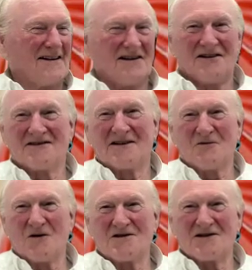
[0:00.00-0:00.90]
You say,
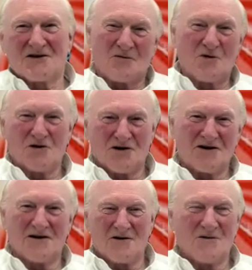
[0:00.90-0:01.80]
why is this computer not
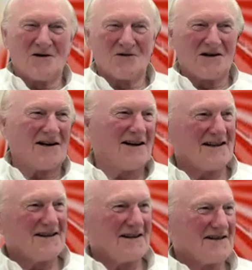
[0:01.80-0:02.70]
going well today?
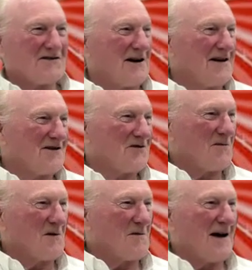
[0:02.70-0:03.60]
It's crazy,
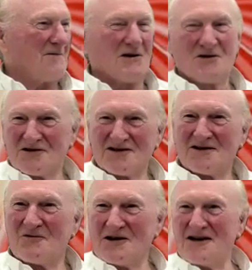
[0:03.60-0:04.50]
driving me mad because there's
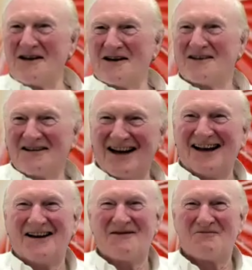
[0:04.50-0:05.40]
someone in there
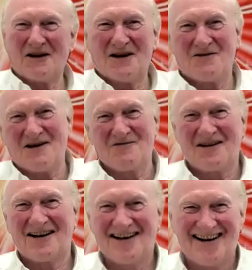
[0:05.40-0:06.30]
playing around
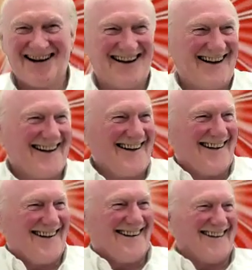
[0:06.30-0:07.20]
with
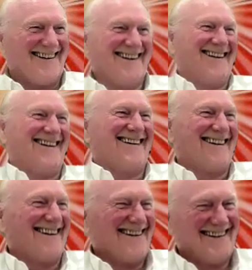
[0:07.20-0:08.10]
it.
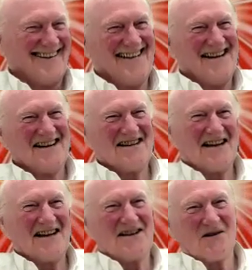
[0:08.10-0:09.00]
So
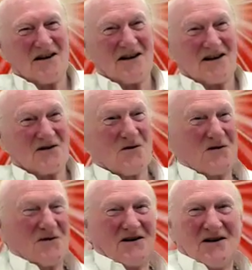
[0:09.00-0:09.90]
that's why you got to talk
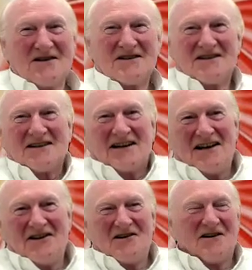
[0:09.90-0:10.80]
to it nicely and say, hey,
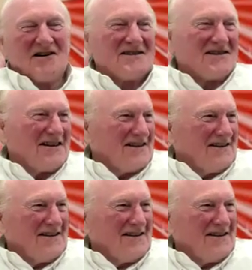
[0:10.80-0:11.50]
you guys in there.